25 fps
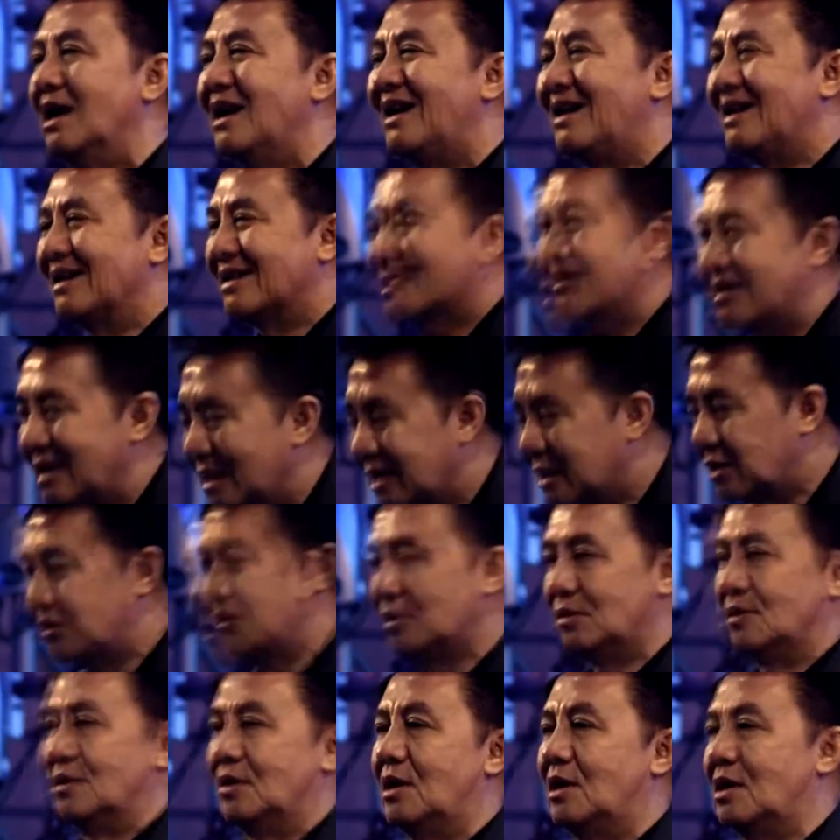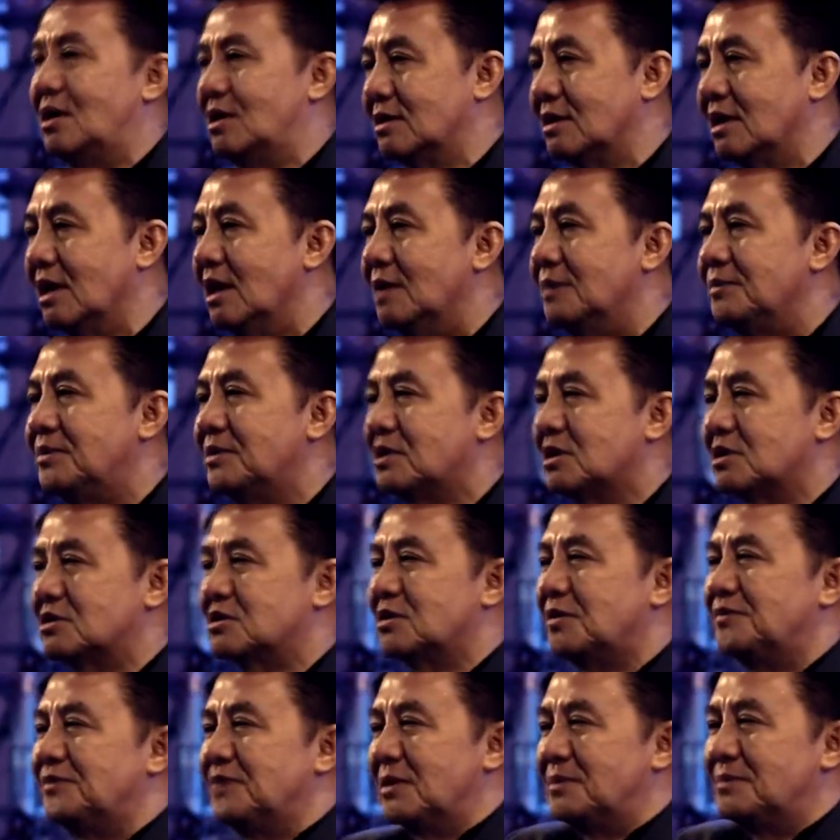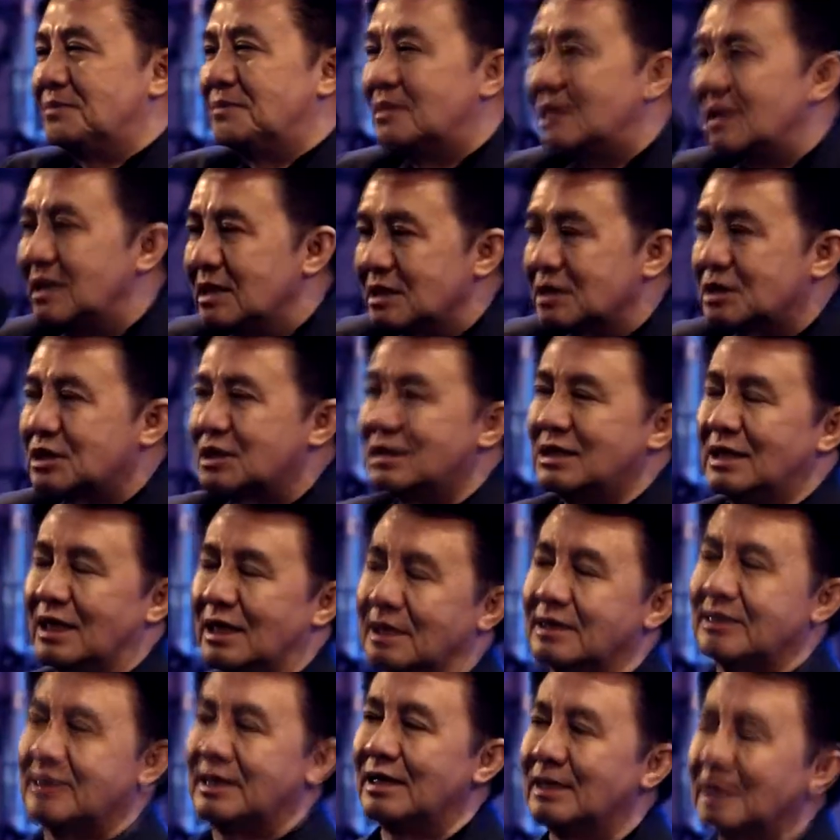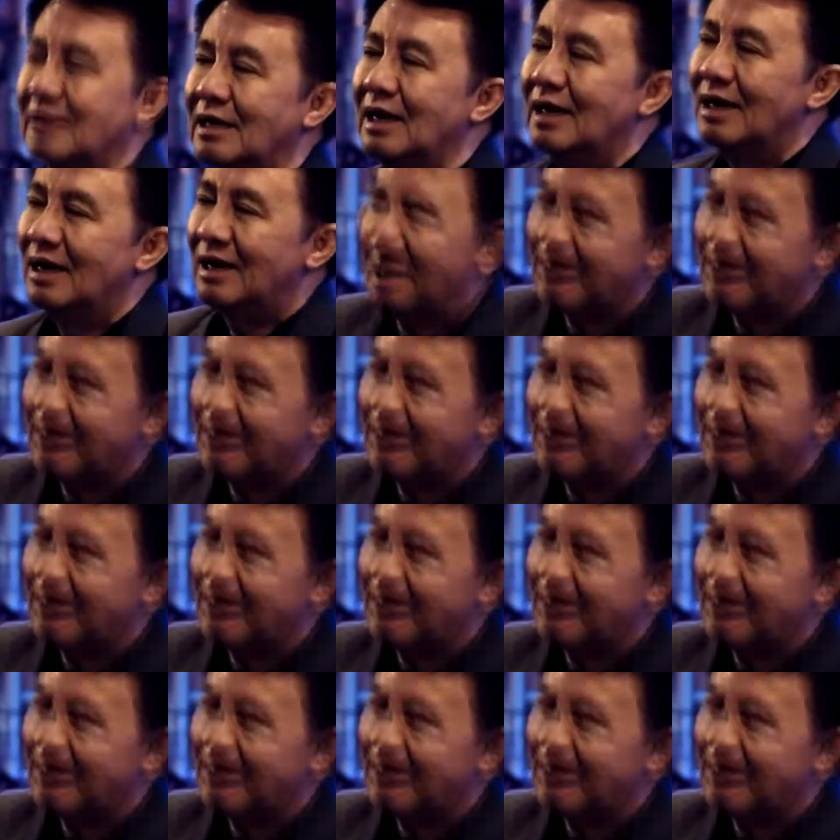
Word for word: I thank you, Lord, because of your mercy again.